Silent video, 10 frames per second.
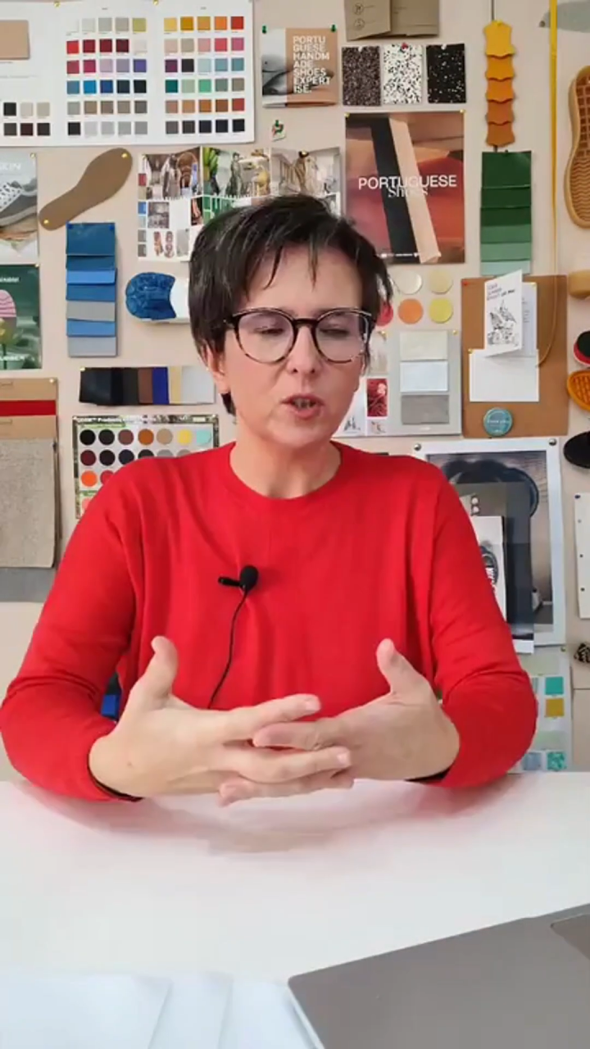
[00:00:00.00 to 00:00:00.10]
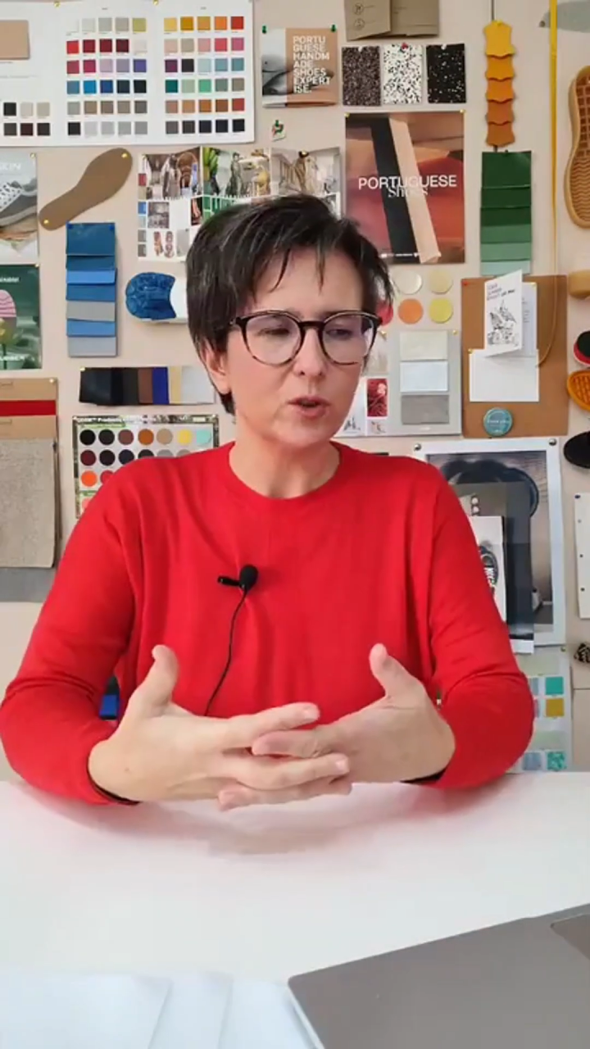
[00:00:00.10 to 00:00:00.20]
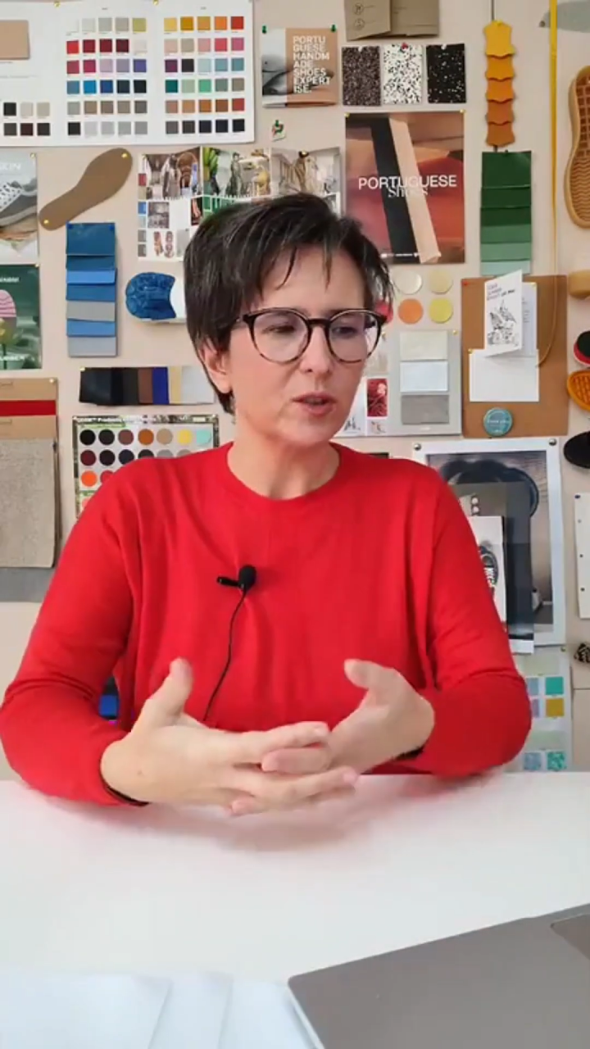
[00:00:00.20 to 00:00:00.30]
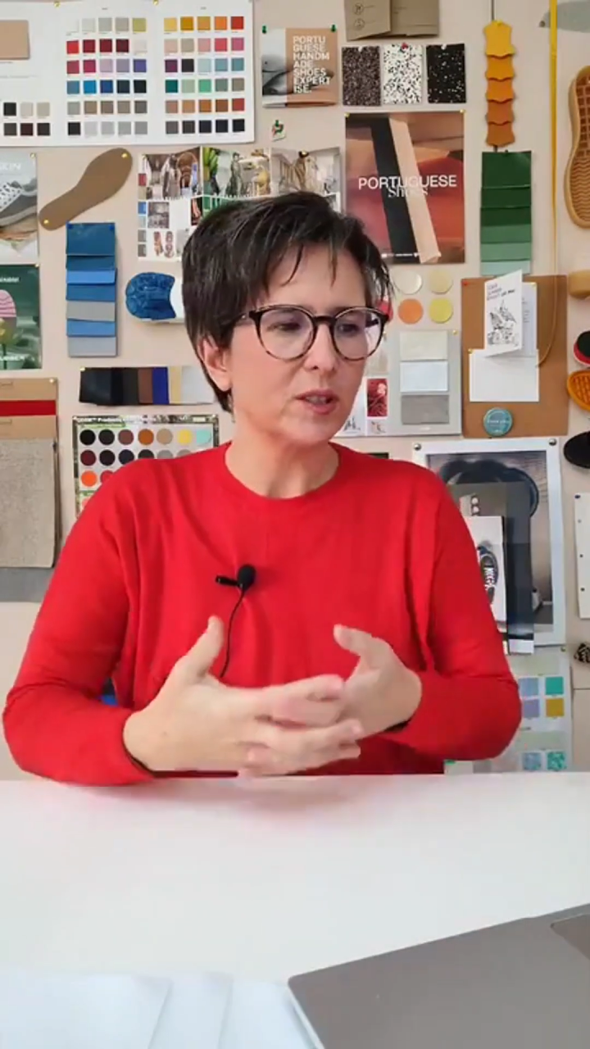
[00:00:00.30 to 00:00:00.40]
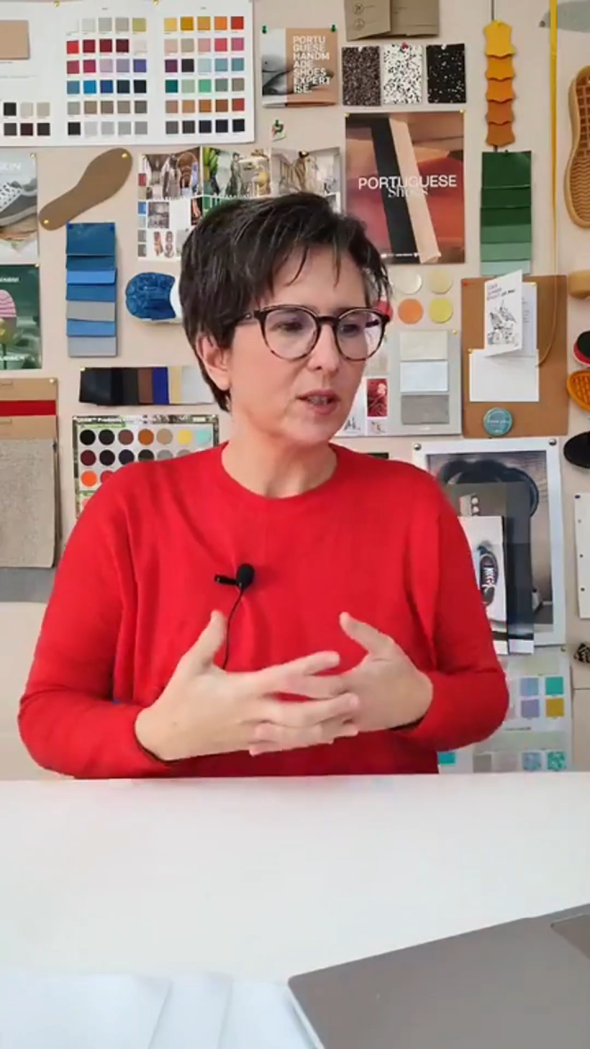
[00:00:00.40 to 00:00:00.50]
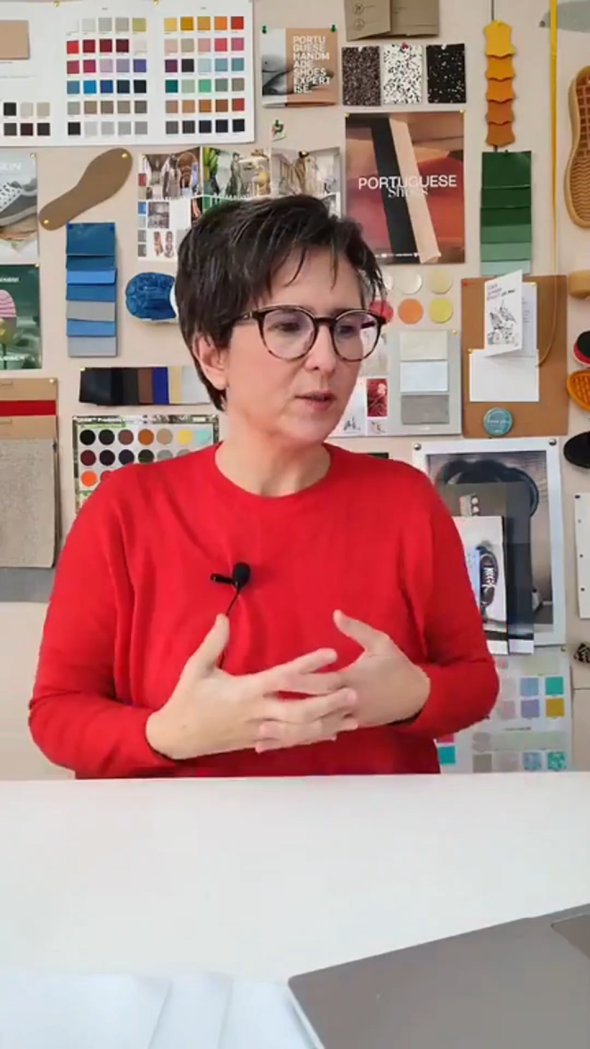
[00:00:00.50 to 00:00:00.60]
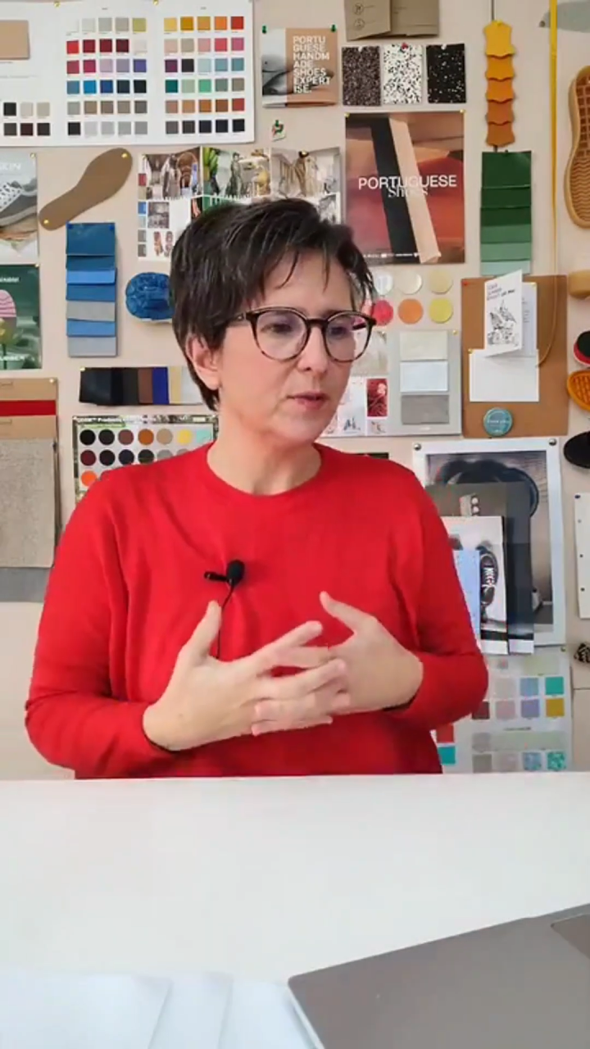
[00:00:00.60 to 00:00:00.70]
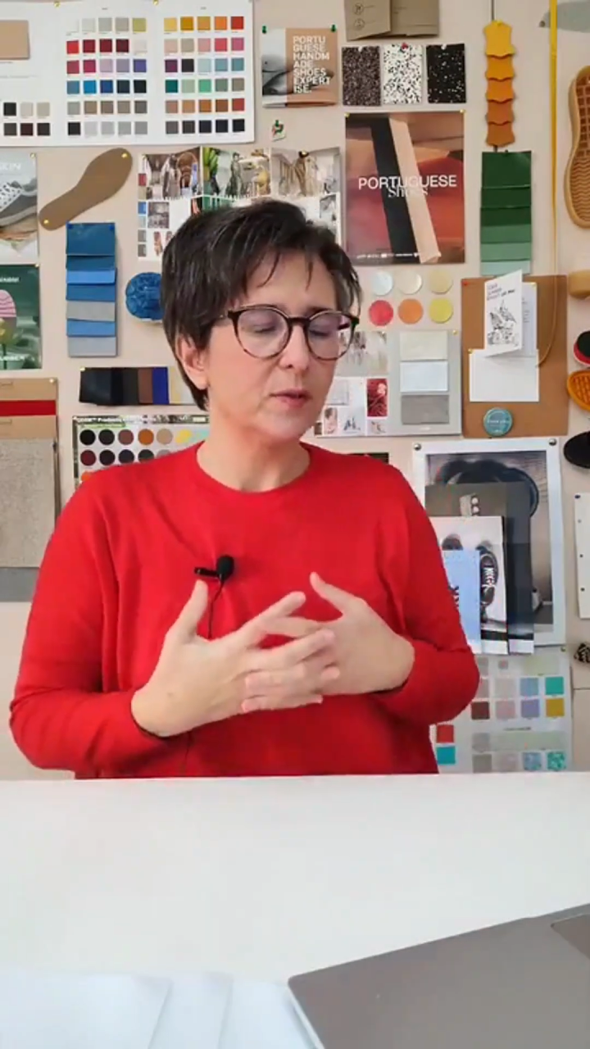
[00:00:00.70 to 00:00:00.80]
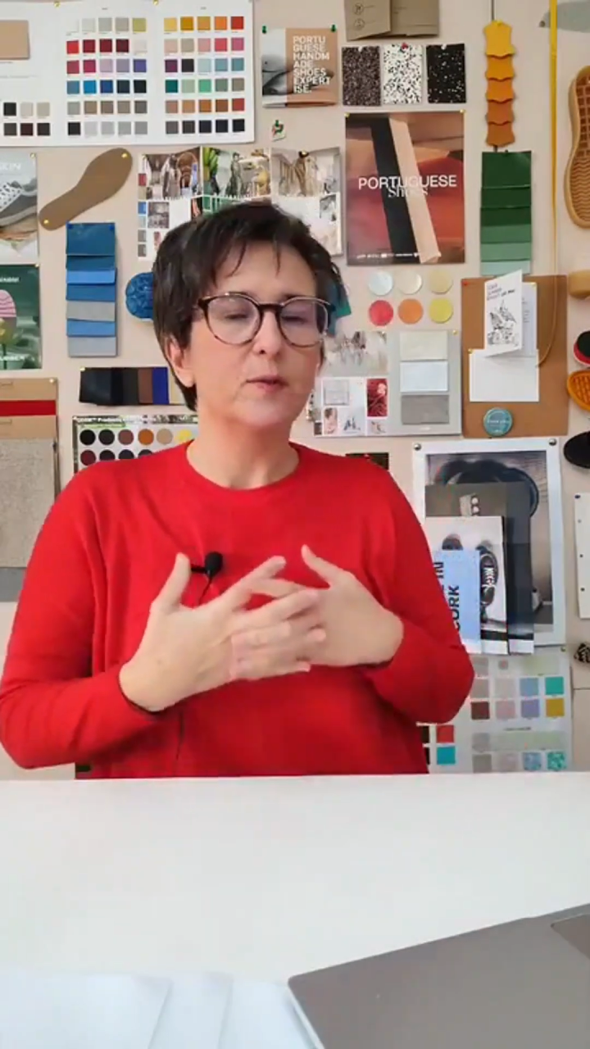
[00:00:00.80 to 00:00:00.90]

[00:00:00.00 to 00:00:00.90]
yourself,